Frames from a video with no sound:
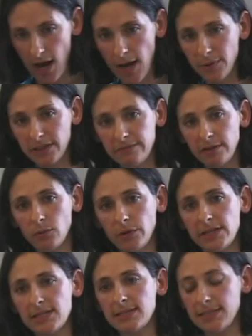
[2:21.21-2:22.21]
I believe that
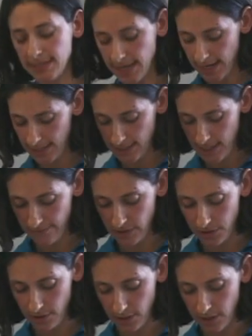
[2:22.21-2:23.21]
we as a society have
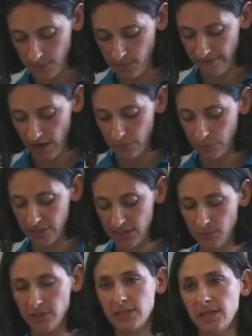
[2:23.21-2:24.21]
a duty to provide
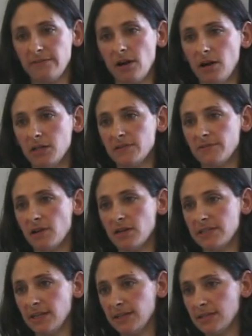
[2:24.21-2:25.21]
reasonable safeguards for
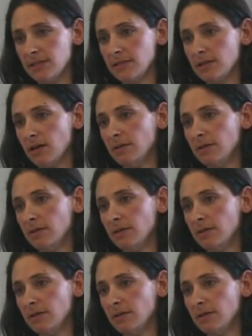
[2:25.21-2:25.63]
our citizens,